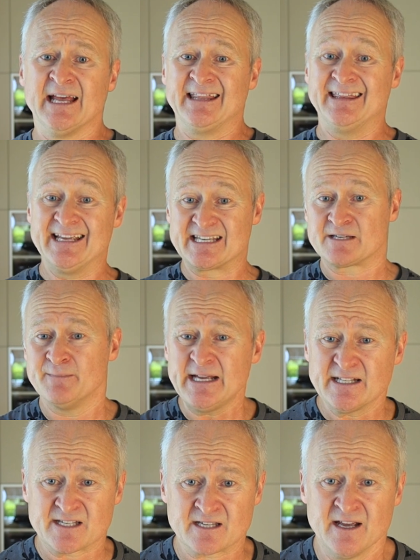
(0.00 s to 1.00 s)
This
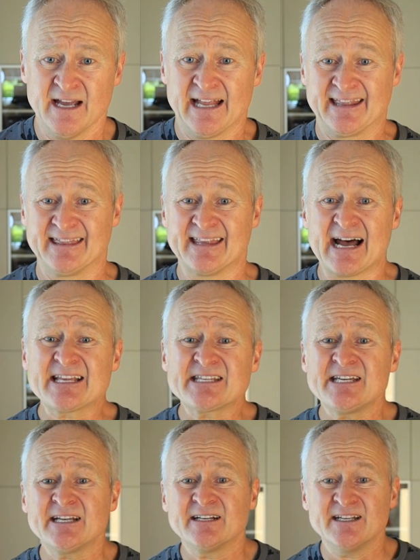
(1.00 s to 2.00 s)
means
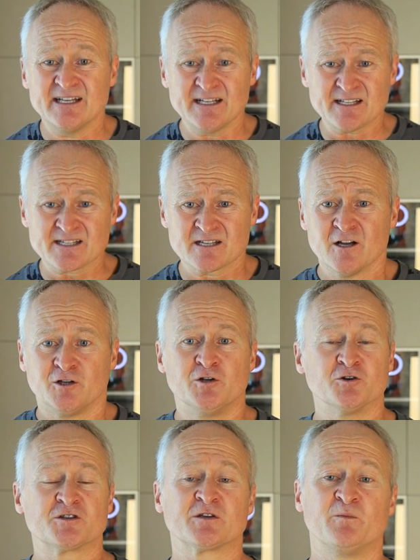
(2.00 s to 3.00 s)
nothing needs
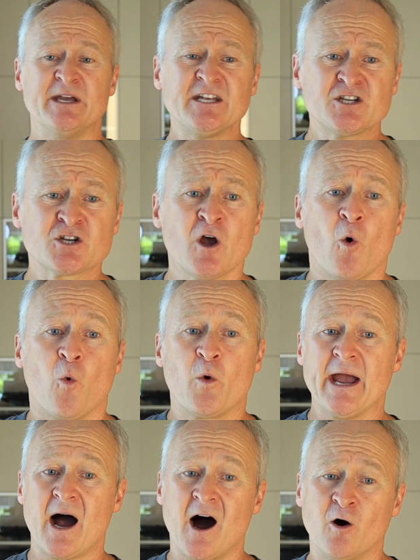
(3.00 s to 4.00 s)
to switch,
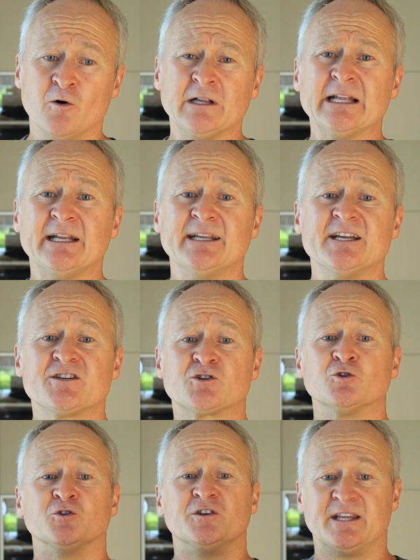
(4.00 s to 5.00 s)
we only need
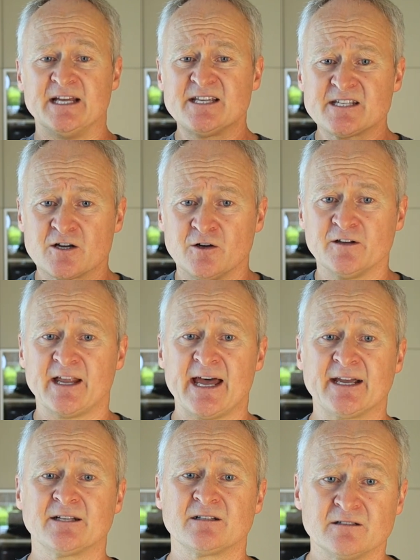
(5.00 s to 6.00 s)
to
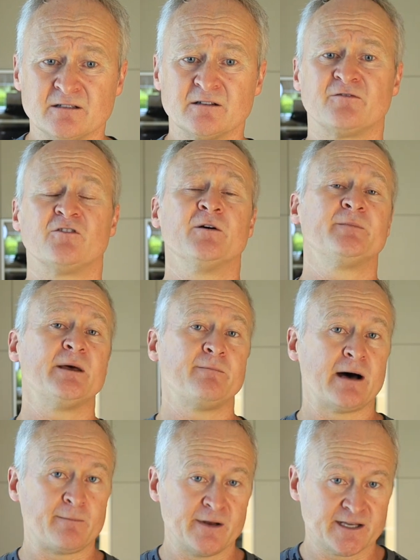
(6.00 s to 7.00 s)
disconnect from the
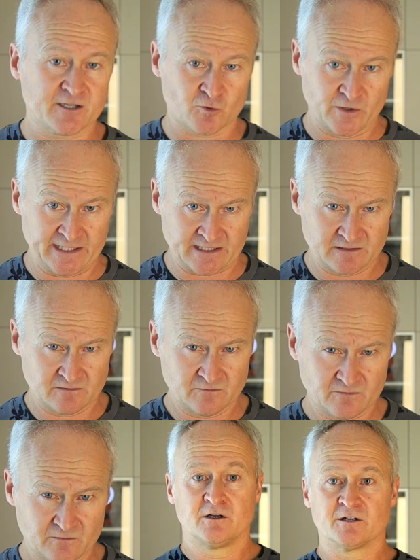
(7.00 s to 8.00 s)
public grid.
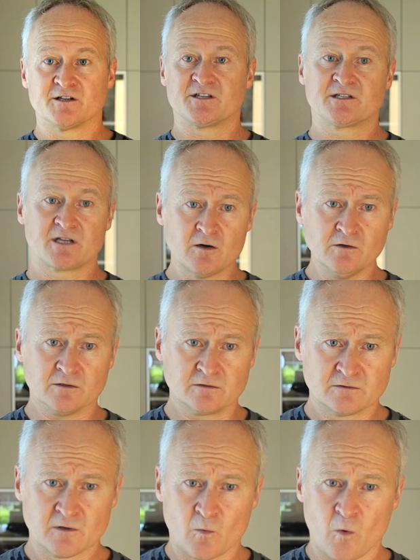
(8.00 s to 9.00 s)

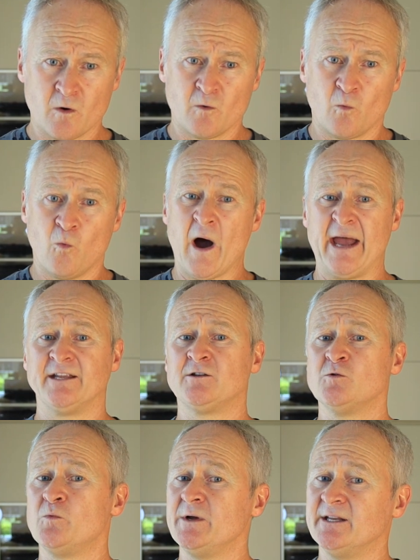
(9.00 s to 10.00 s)
So, why
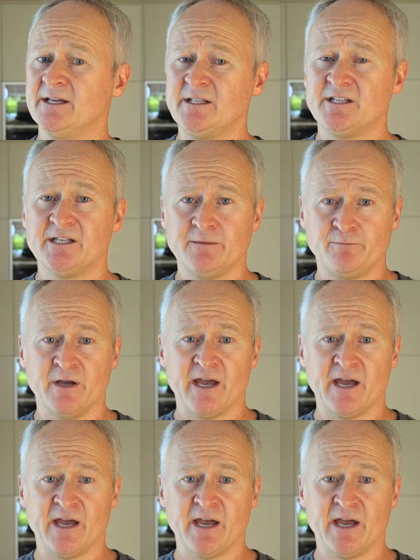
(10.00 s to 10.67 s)
do we need the